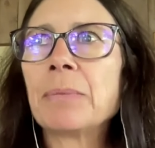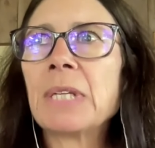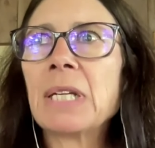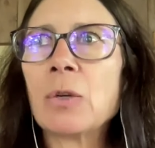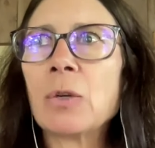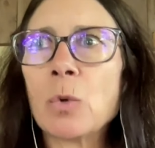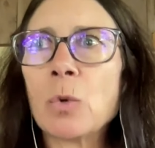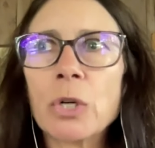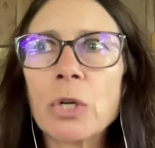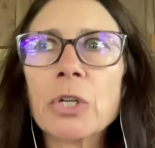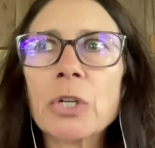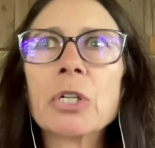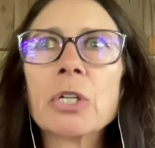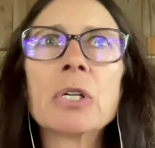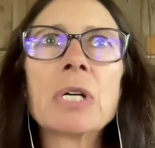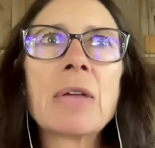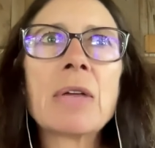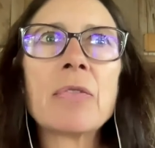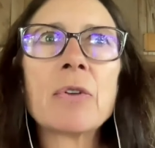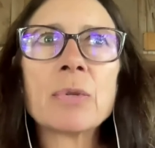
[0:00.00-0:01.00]
in order
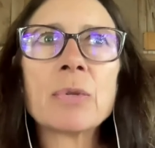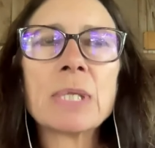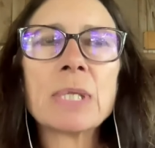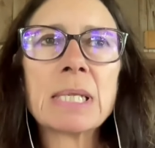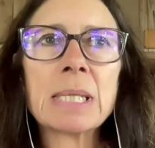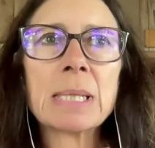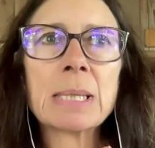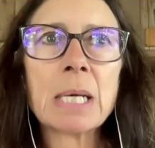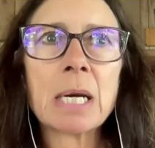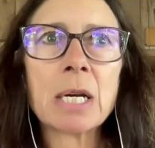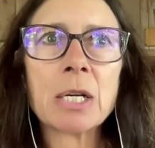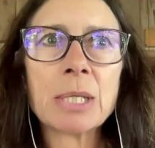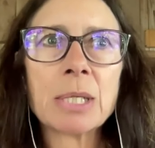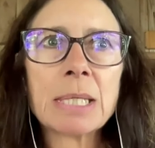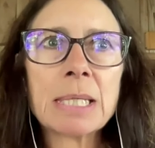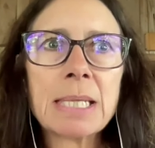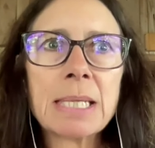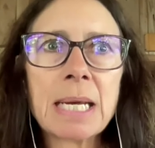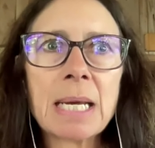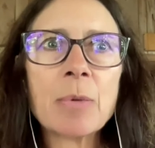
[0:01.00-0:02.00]
and those things are
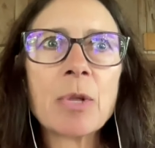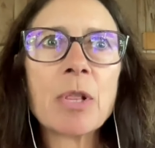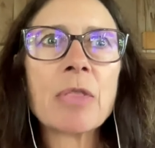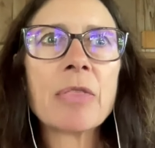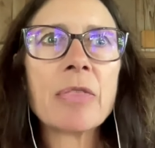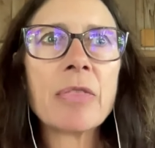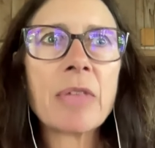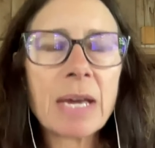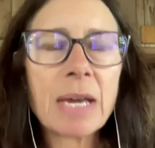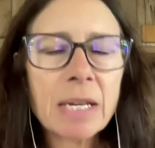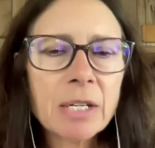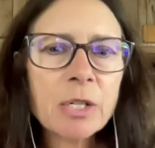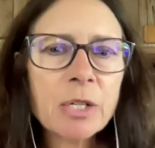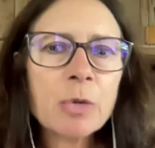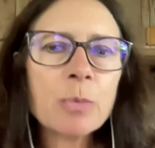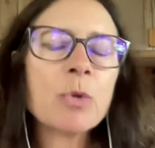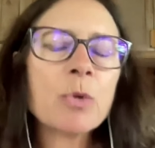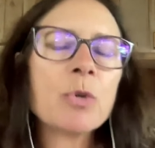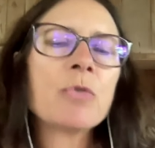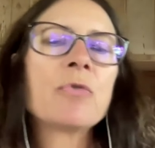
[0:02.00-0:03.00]
stable, then
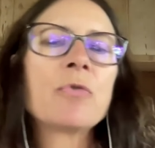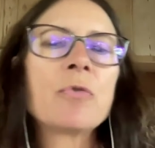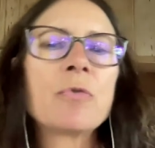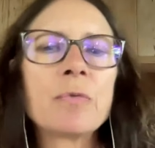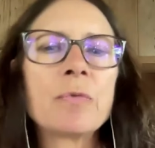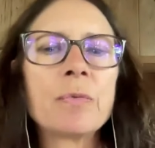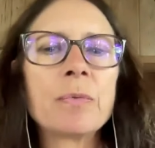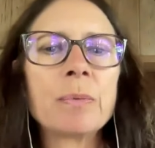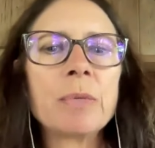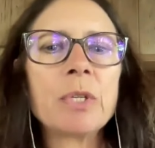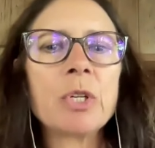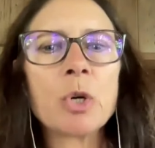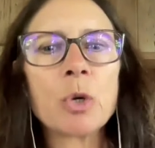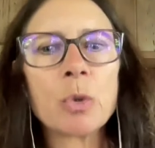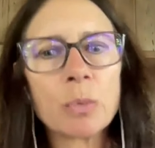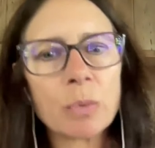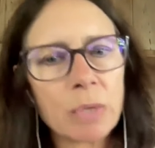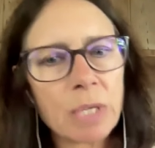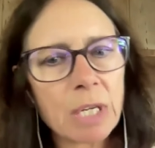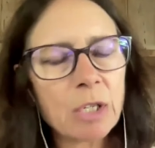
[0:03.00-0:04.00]
you move,
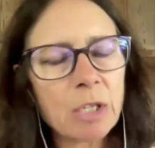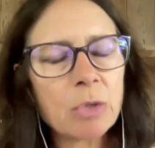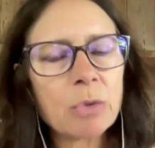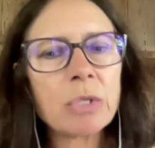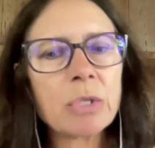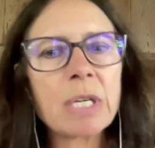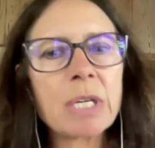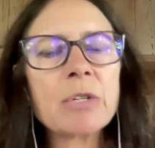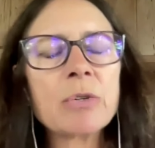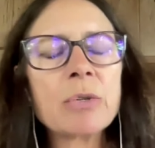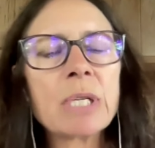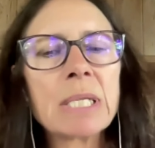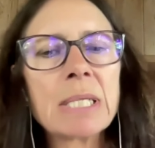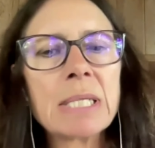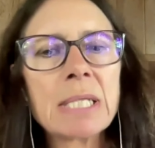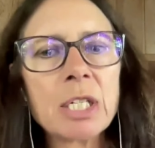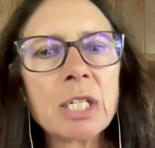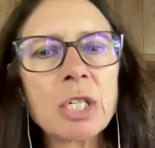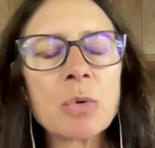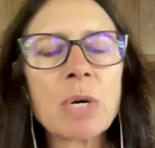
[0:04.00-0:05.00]
then you
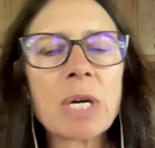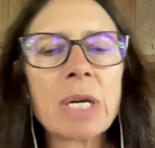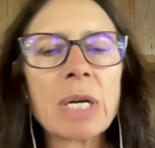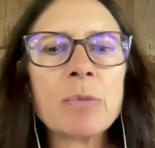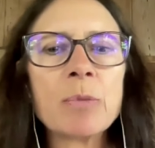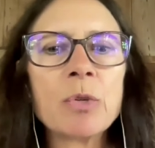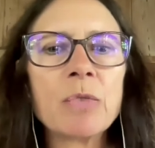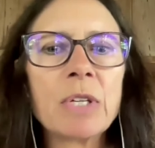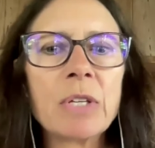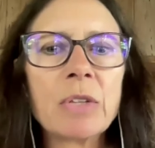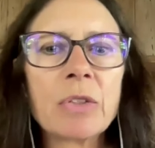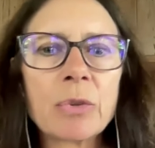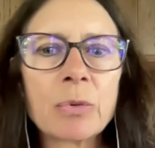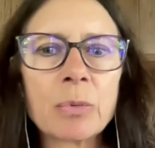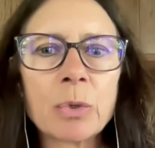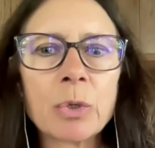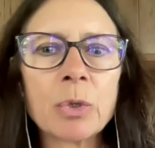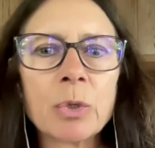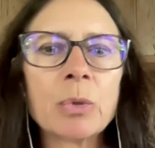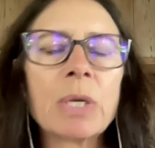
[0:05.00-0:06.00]
continue on moving
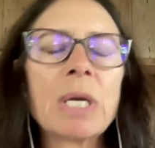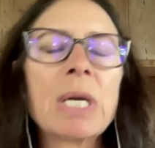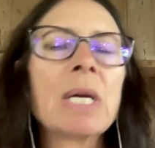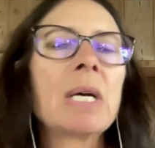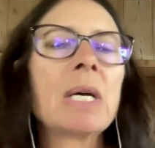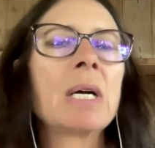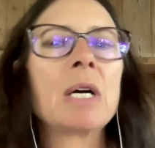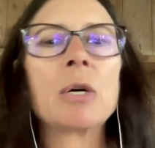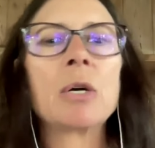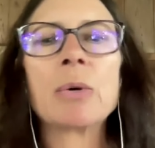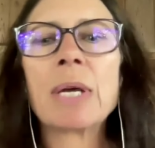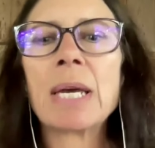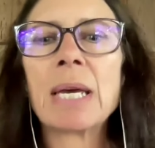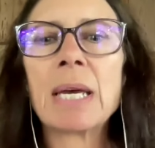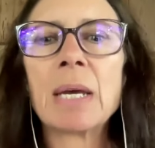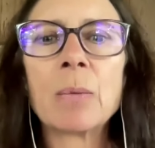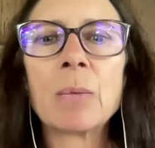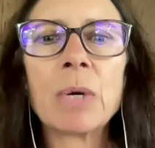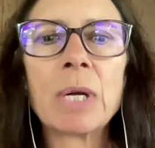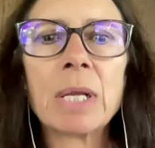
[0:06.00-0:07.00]
through,
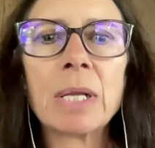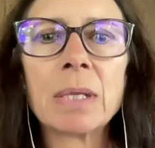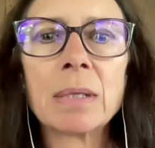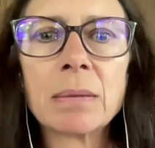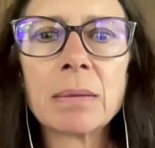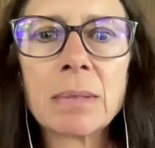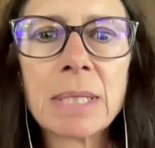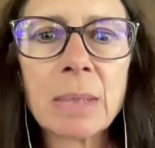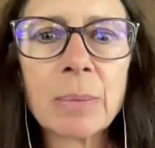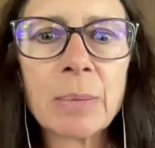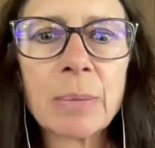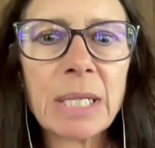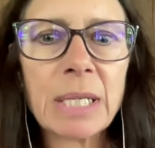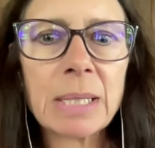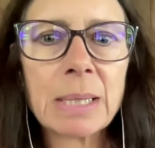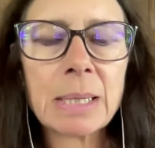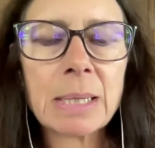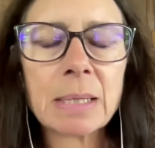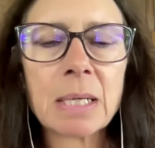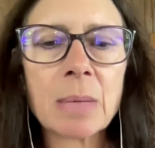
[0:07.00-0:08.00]
okay, well, somebody
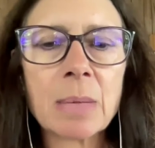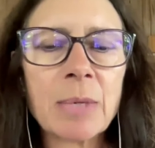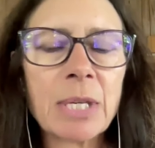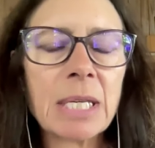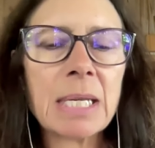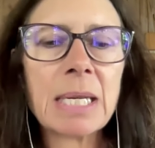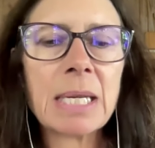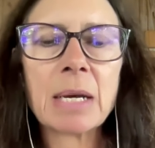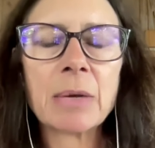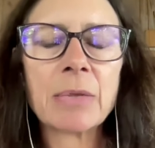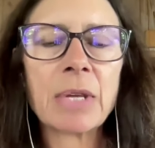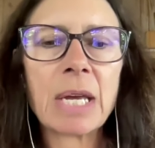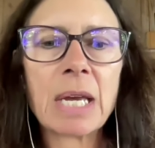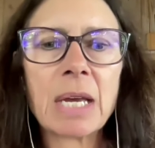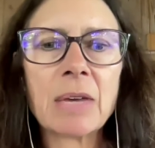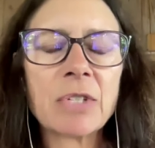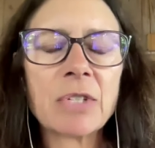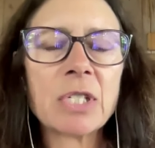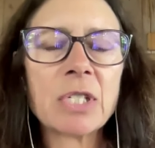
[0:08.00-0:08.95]
is coming in now, they have